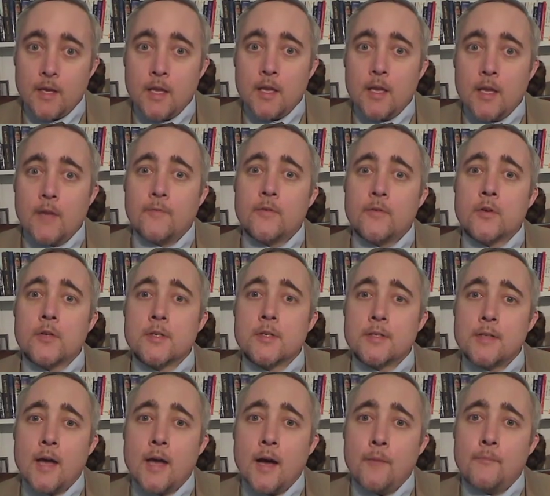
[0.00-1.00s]
If you're
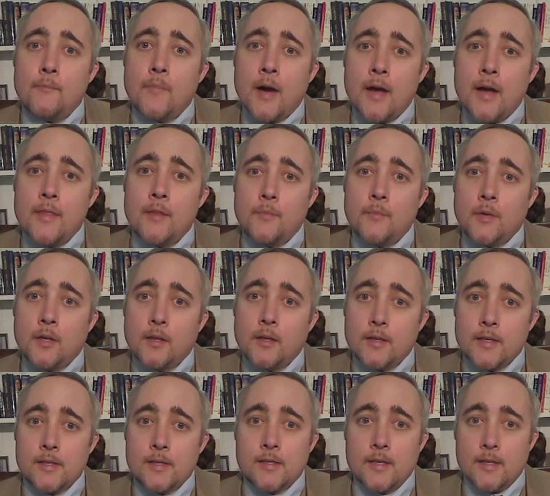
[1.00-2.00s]
stopped by the
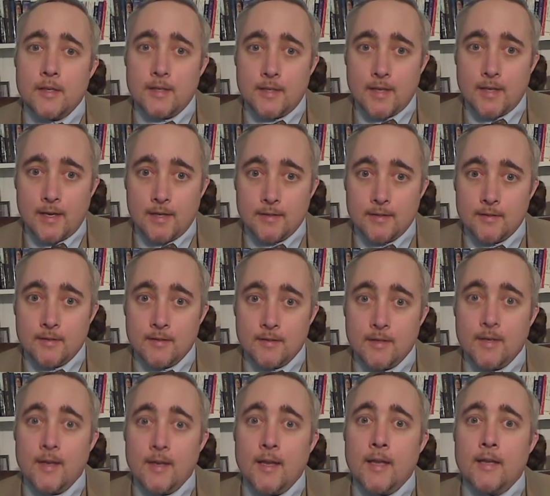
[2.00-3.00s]
police at night,
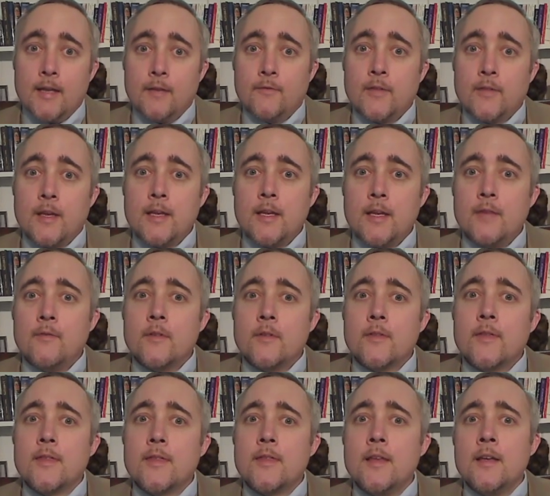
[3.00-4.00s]
and if they even
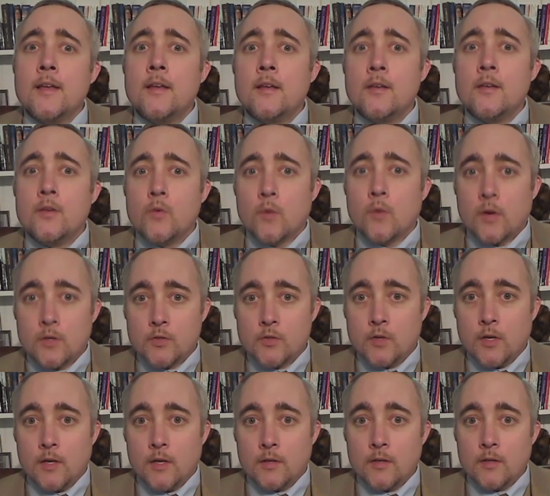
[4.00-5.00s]
think you are
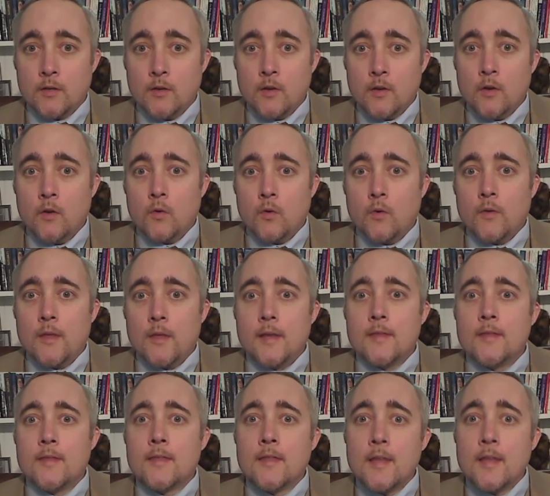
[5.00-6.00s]
drunk, or they
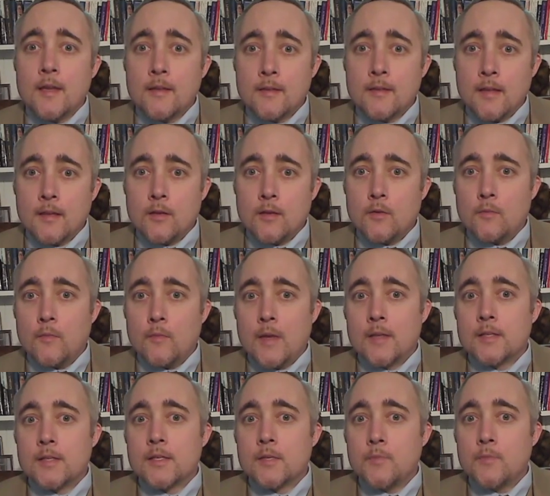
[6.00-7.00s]
think that you may
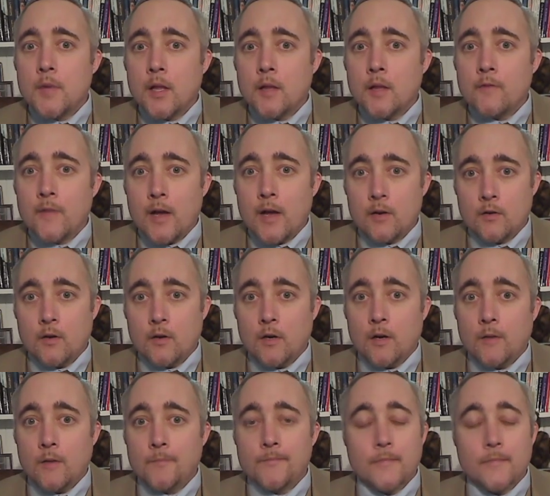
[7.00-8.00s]
smell of
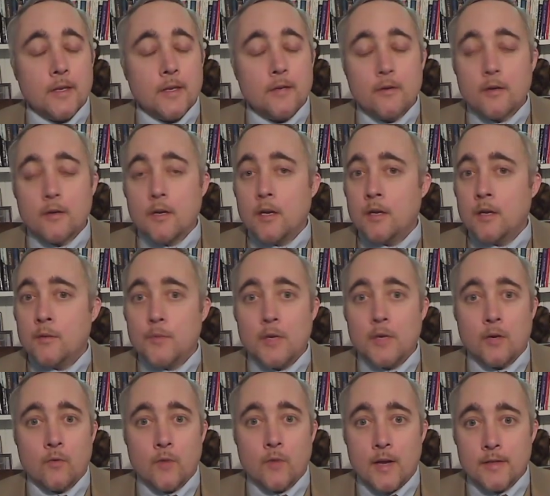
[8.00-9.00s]
alcohol, you're going to be
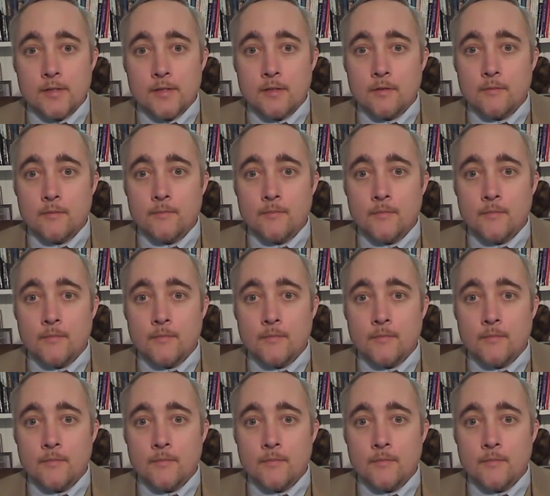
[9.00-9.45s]
arrested.